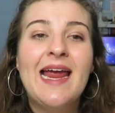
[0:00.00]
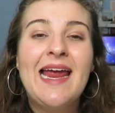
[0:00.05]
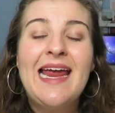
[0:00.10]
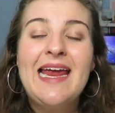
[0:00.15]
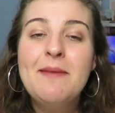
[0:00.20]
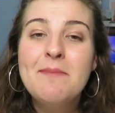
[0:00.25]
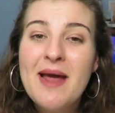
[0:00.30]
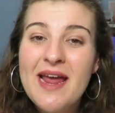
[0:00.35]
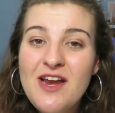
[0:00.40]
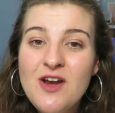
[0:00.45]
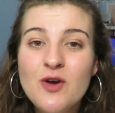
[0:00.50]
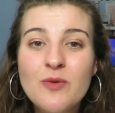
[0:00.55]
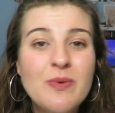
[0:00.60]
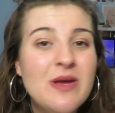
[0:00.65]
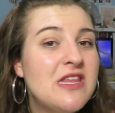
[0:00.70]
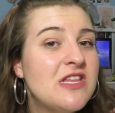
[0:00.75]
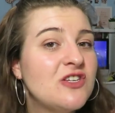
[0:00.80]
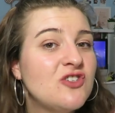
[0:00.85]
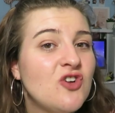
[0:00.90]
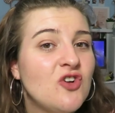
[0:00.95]
He may not
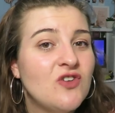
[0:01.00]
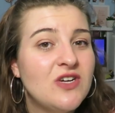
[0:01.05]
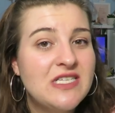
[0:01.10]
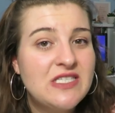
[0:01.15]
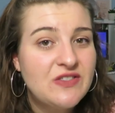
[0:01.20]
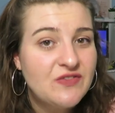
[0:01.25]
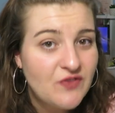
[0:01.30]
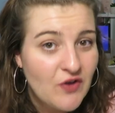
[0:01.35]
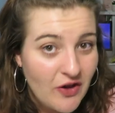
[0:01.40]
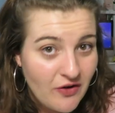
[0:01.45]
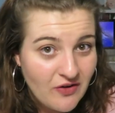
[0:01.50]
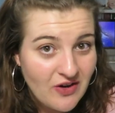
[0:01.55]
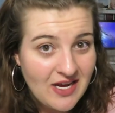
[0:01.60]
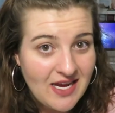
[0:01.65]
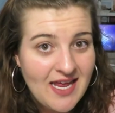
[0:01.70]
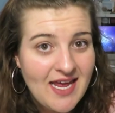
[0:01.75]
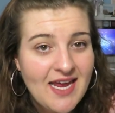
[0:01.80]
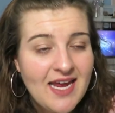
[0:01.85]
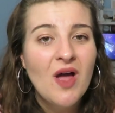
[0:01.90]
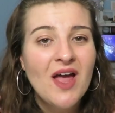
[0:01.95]
be the strongest vocally,